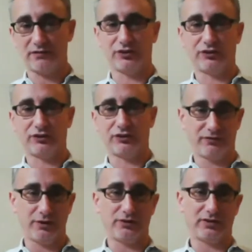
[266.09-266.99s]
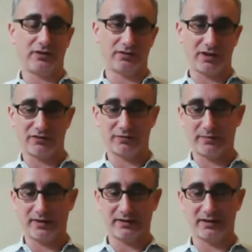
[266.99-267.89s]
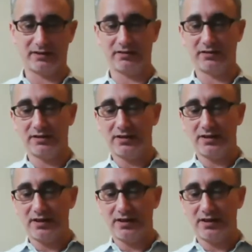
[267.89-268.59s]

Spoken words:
cover certain folks that aren't covered by Medicare.